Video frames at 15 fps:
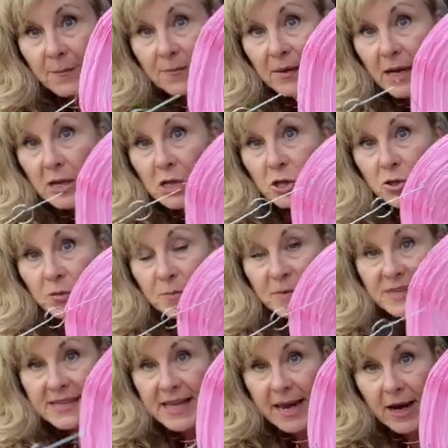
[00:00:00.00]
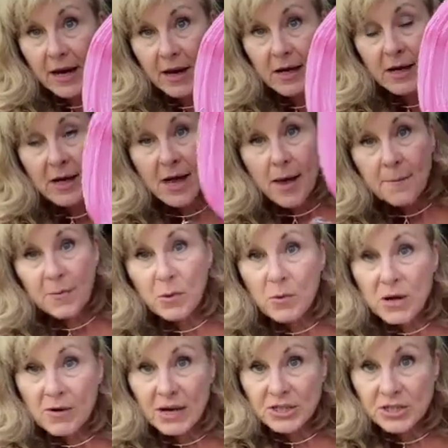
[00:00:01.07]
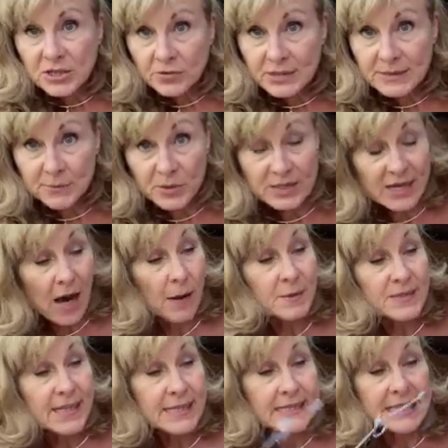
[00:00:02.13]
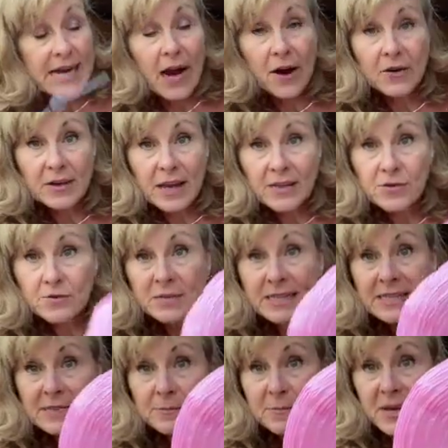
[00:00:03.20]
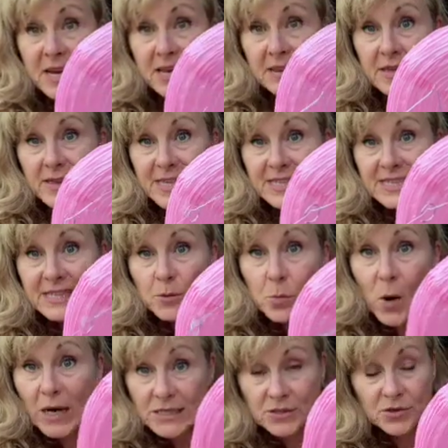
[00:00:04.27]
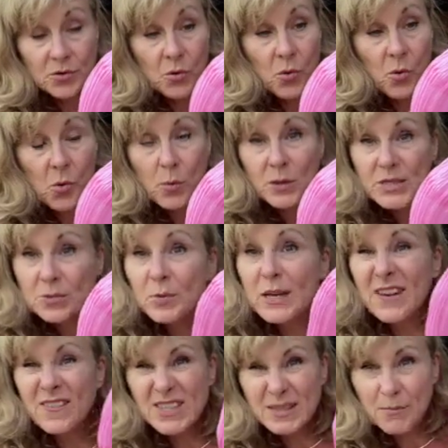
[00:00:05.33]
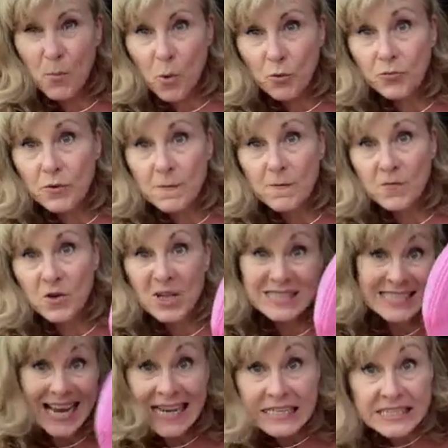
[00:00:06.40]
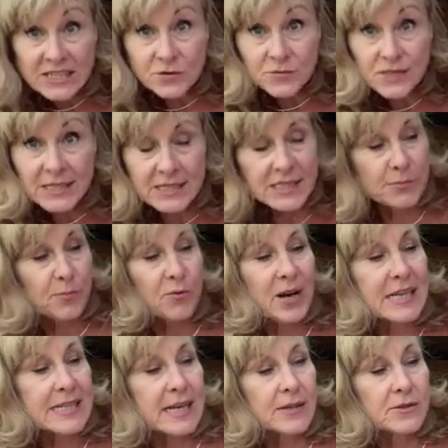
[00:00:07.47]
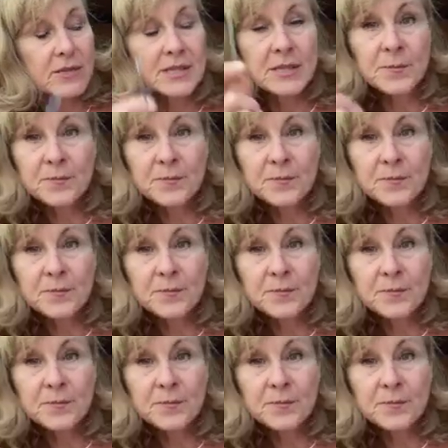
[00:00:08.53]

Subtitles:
loops there, but we're actually going to put it upside down, and the reason being that this is a wider hole which will give us more room for our tentacles to spread out.